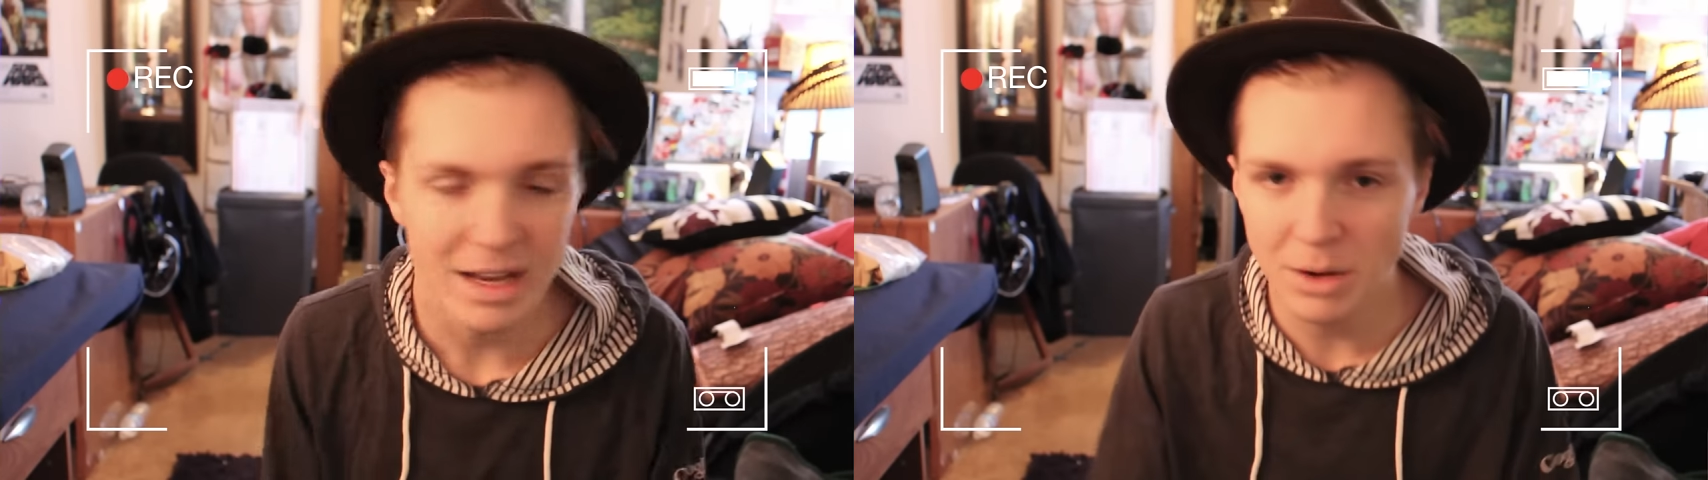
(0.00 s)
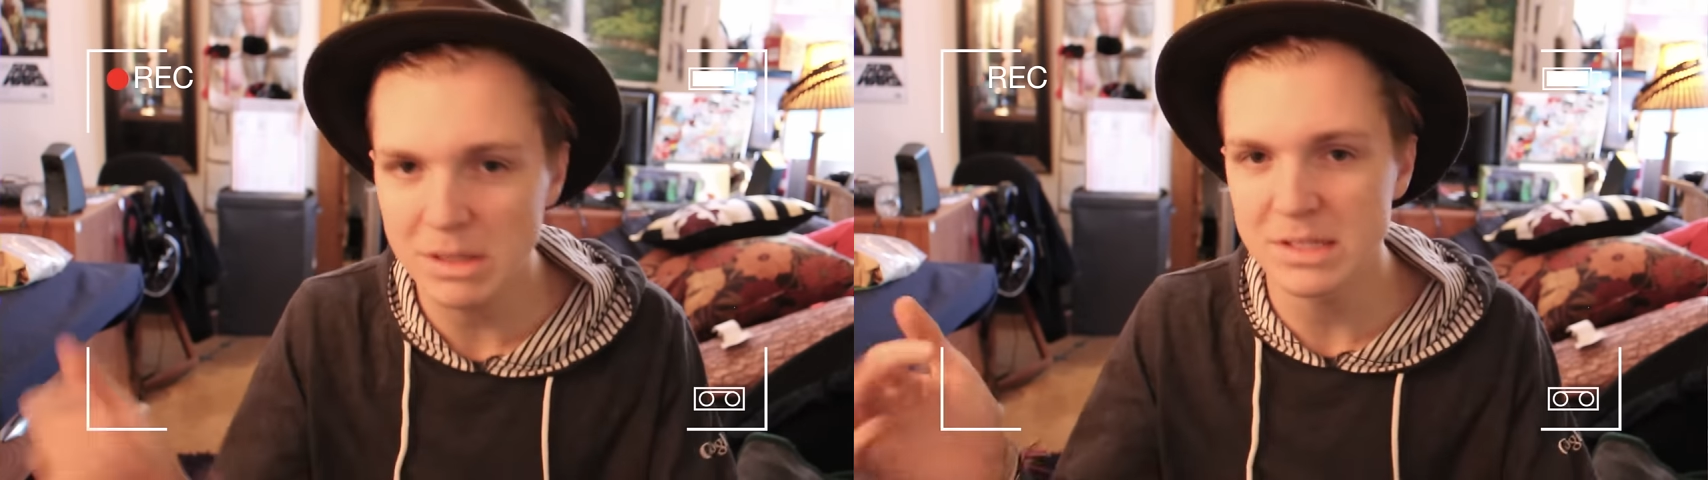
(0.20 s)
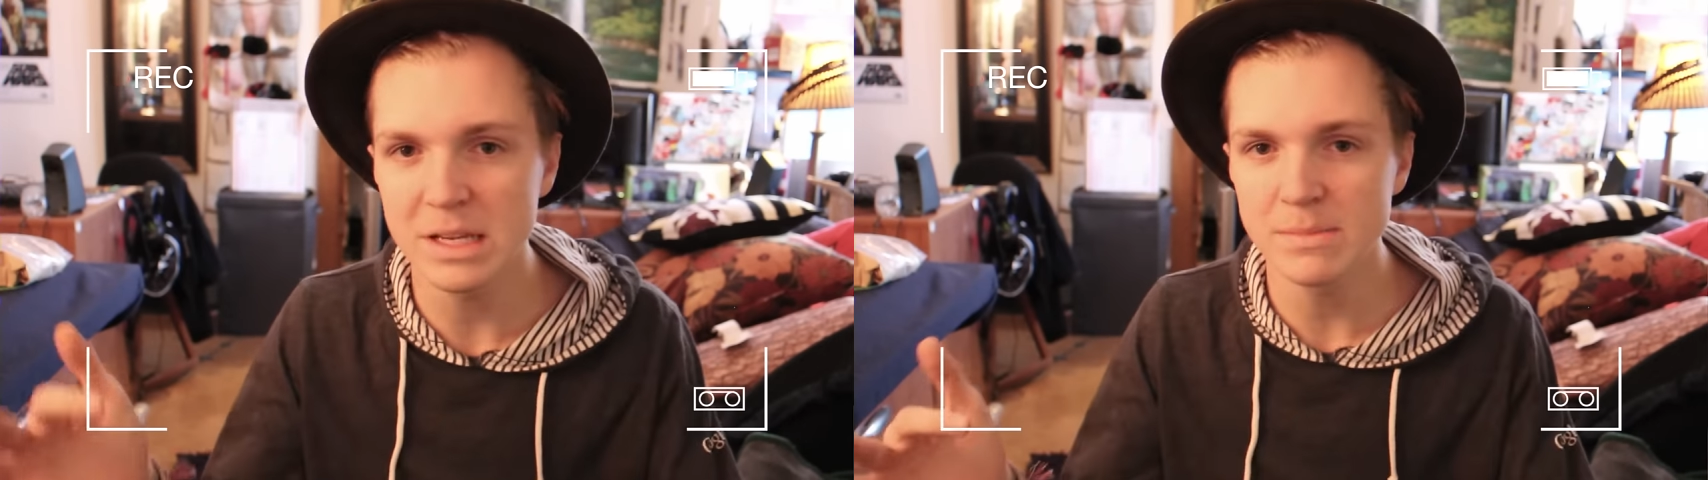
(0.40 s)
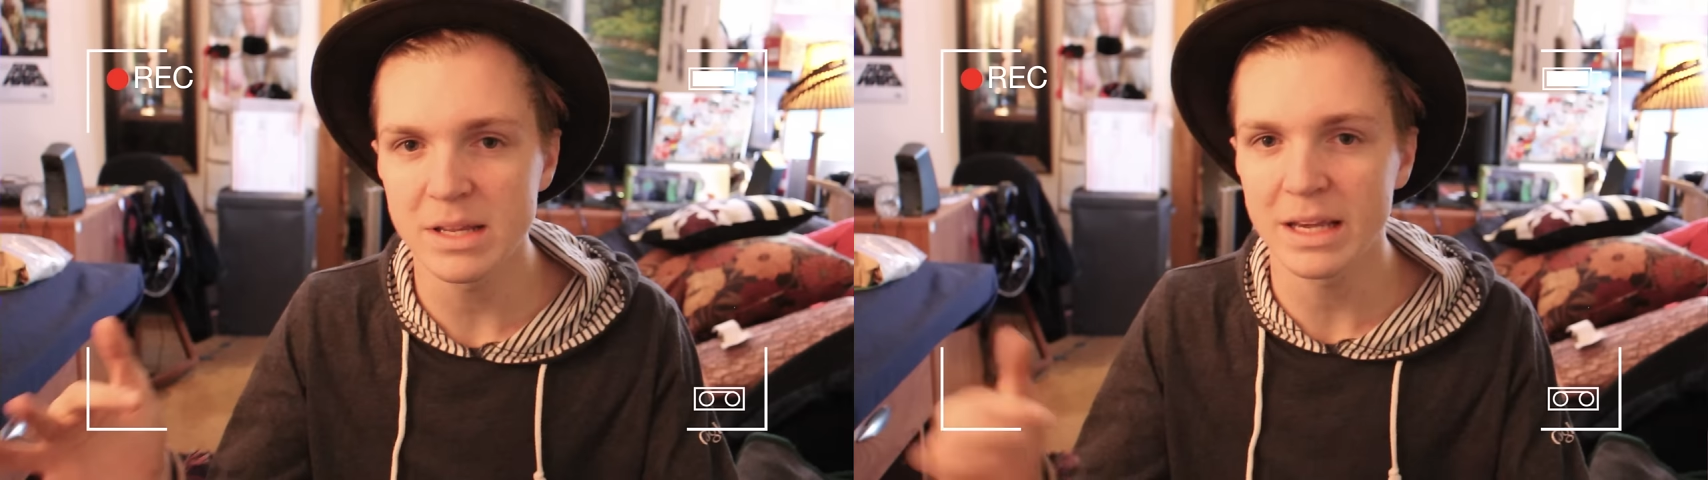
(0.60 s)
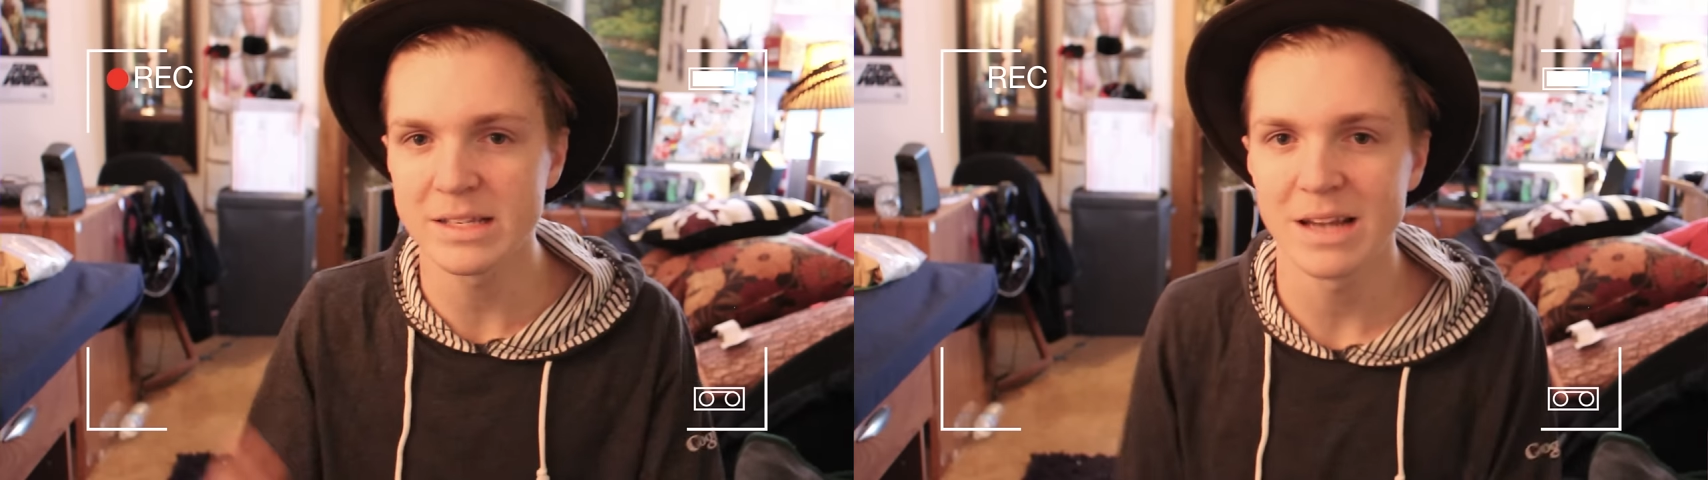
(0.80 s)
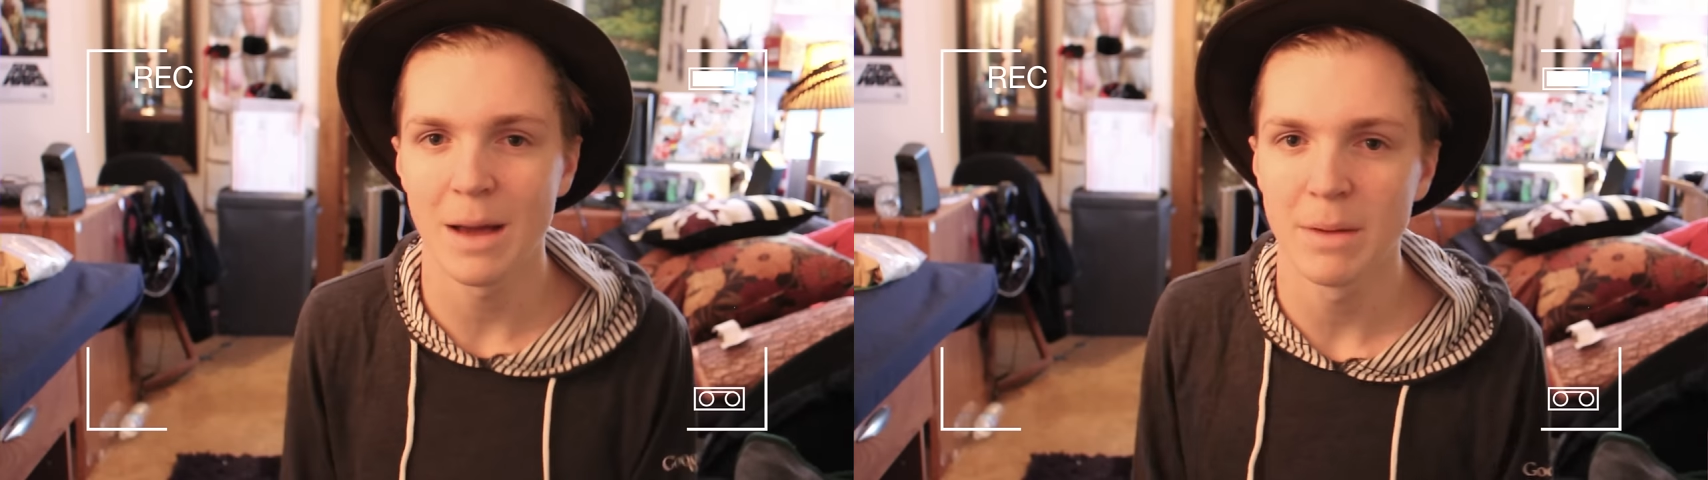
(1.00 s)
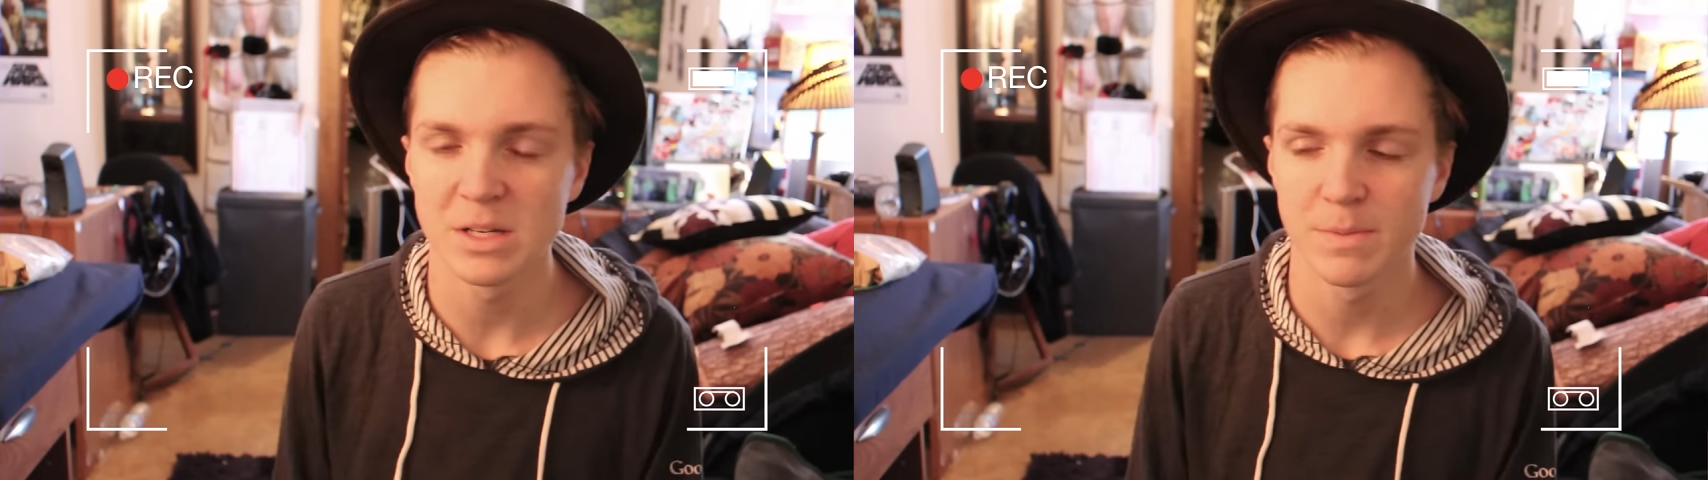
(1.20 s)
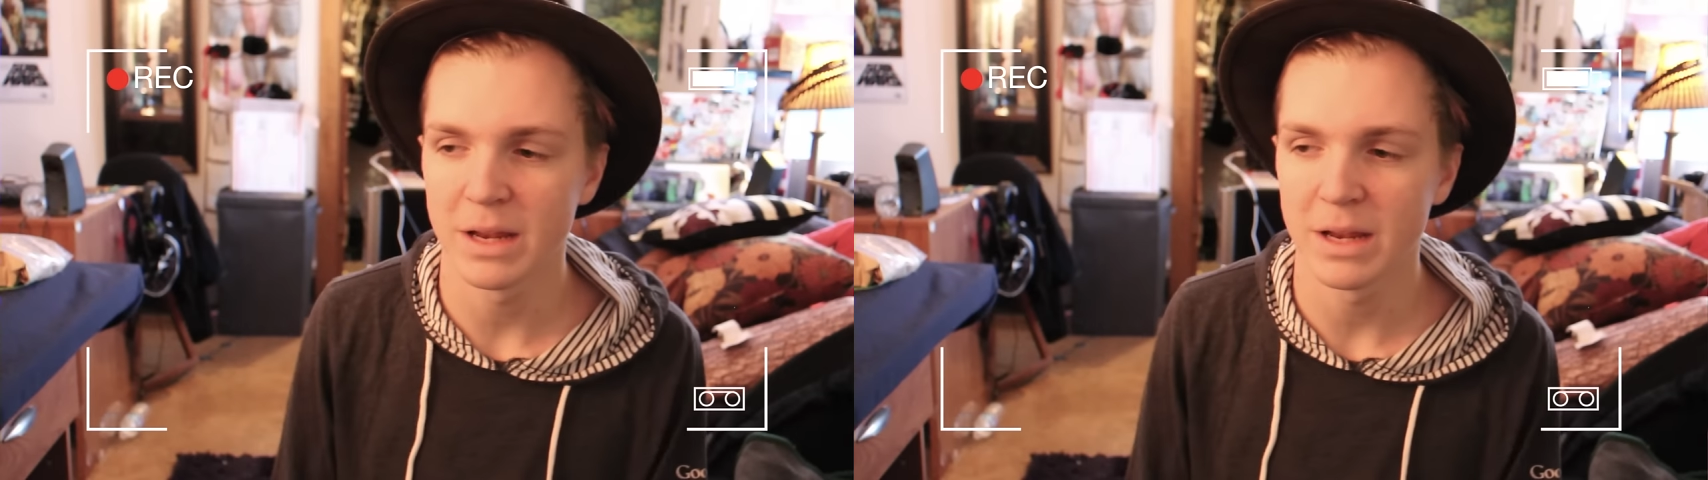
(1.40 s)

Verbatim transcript: I know it seems like it's not much,